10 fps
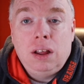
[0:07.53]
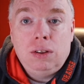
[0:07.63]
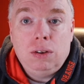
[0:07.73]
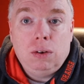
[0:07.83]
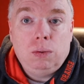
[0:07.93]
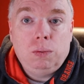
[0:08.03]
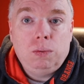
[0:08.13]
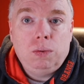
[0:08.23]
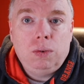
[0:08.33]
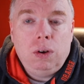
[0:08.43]
So
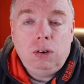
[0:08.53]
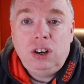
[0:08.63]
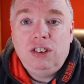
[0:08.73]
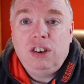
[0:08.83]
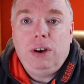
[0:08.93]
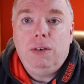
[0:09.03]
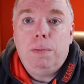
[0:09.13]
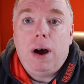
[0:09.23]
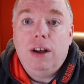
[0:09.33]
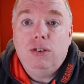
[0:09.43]
Notion has a great
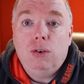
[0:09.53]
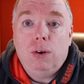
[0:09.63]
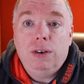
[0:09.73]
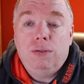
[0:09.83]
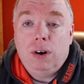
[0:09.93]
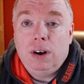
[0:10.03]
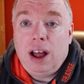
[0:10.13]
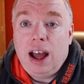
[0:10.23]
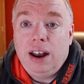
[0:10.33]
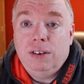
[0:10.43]
repository for a
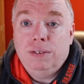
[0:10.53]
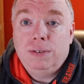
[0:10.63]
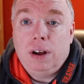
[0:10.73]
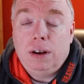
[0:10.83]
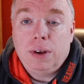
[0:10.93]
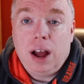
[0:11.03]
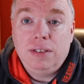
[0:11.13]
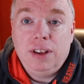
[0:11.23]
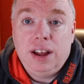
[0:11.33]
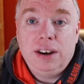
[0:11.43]
lot of uh,
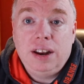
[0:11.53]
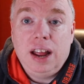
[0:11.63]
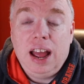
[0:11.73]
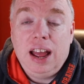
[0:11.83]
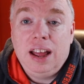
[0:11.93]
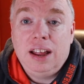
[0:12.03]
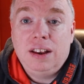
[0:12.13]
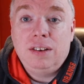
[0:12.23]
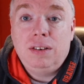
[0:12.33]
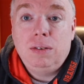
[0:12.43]
content
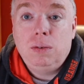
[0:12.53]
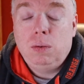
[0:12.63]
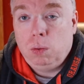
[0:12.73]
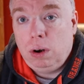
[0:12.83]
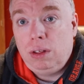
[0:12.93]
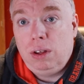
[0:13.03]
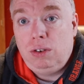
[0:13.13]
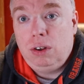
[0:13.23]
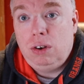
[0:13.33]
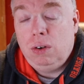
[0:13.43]
and one of the
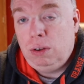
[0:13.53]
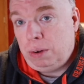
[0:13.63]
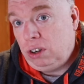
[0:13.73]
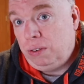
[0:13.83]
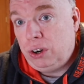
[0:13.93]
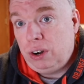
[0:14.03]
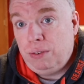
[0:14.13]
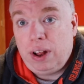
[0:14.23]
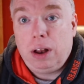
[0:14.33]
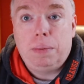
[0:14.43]
things you can do, especially if you're a
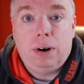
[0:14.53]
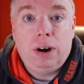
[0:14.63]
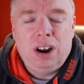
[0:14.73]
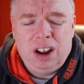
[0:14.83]
developer,